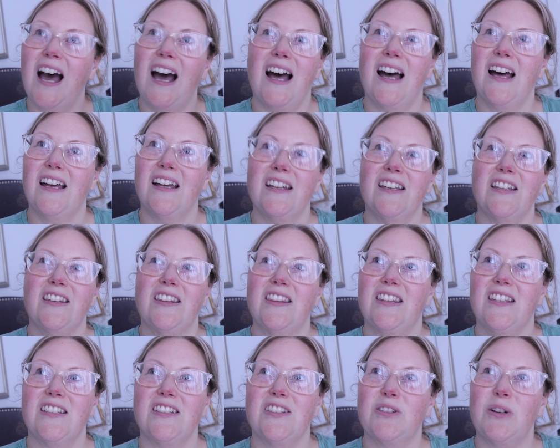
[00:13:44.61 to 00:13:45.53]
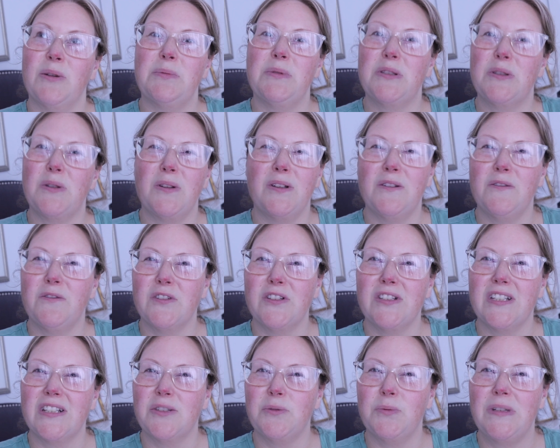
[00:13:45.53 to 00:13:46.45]
Uh, the script is only for
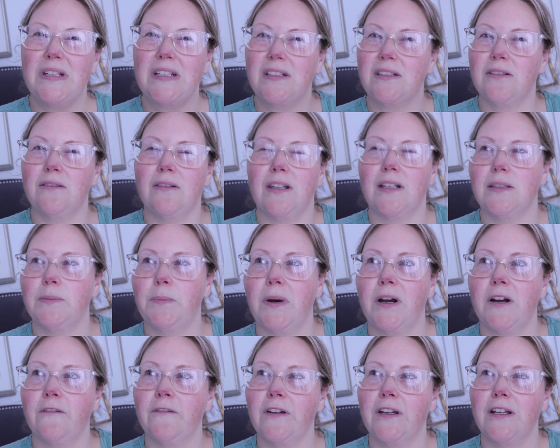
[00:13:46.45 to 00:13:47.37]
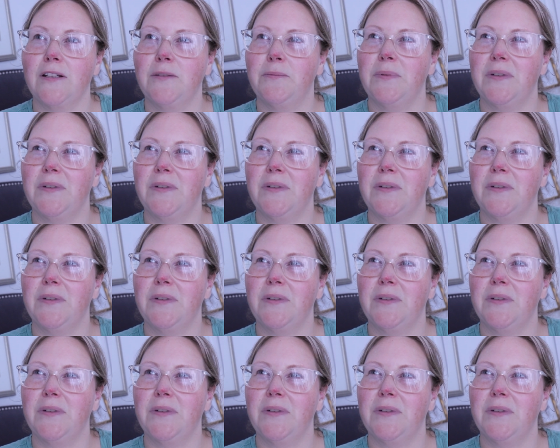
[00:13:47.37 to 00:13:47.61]
six weeks, so that's perfect.